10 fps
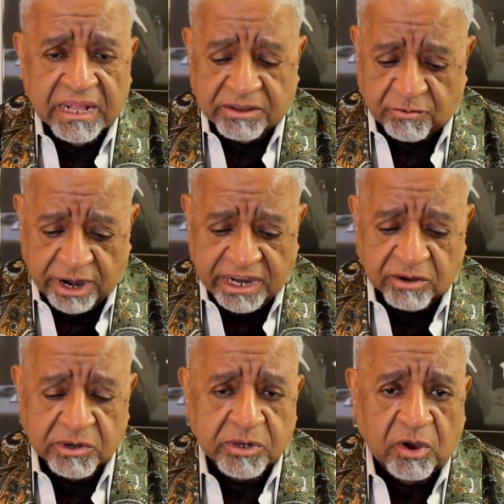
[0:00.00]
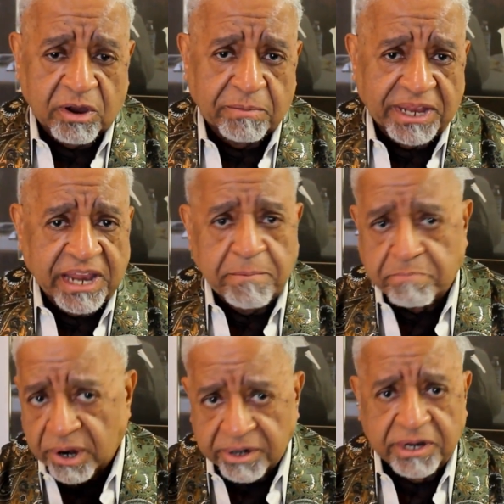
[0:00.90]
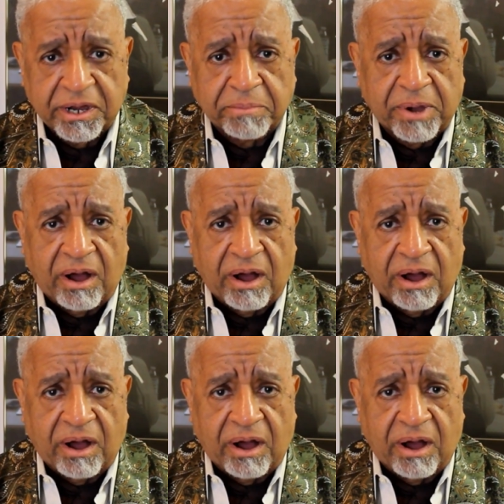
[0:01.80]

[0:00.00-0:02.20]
The radio was talking about they burning up